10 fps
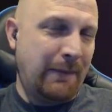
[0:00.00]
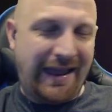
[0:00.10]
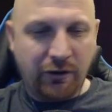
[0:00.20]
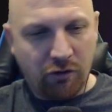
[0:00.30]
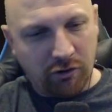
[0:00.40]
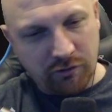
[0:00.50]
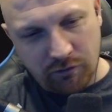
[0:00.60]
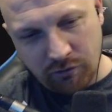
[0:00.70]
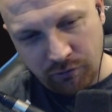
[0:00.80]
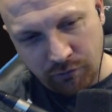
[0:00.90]
her
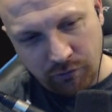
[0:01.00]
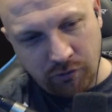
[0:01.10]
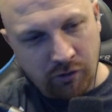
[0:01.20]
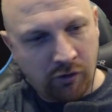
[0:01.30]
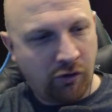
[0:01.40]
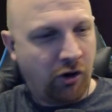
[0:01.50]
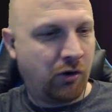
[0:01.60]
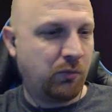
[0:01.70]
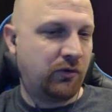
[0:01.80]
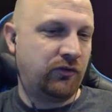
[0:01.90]

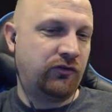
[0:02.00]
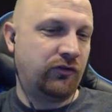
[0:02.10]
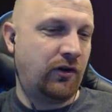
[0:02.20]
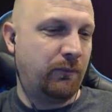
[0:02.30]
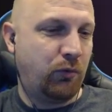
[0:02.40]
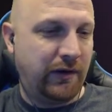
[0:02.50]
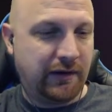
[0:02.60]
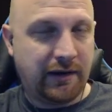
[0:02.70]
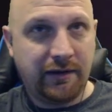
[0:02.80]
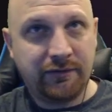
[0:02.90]
artwork's just on point,
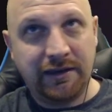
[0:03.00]
guys.